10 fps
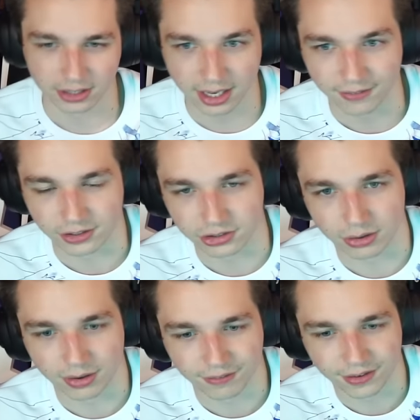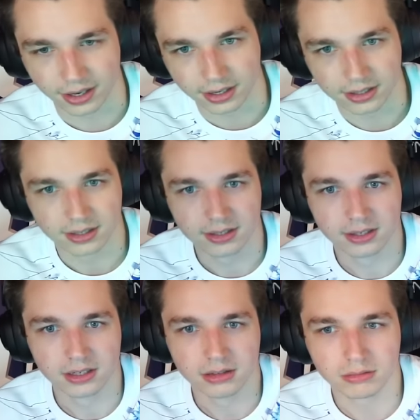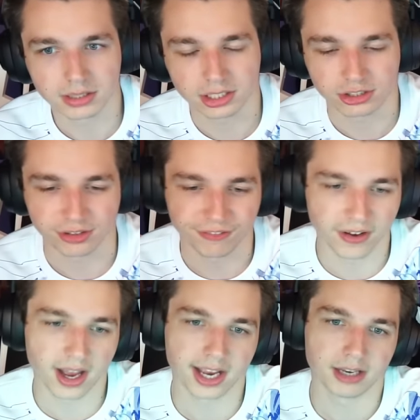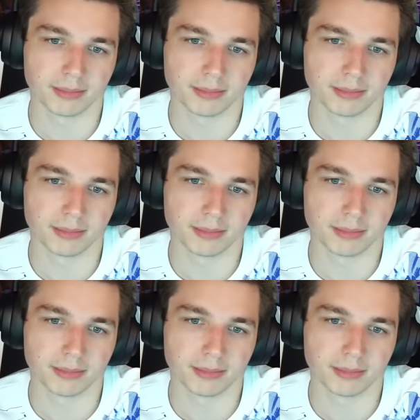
Life is so unfair. What did she find,